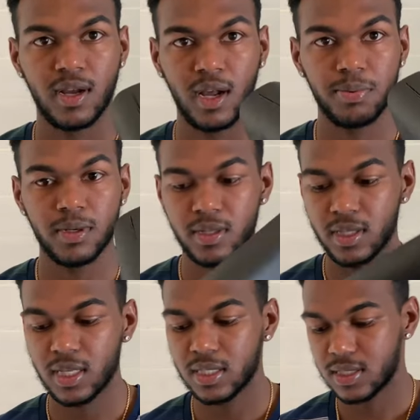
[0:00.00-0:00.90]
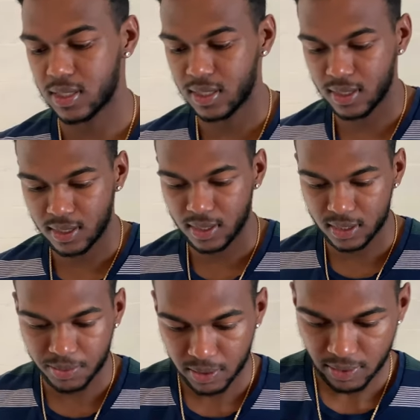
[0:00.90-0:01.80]
I put in this, and I
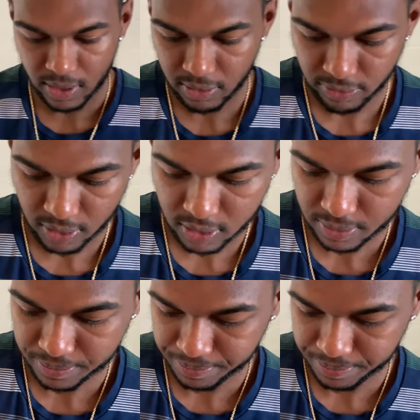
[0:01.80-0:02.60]
just put it right here in the front.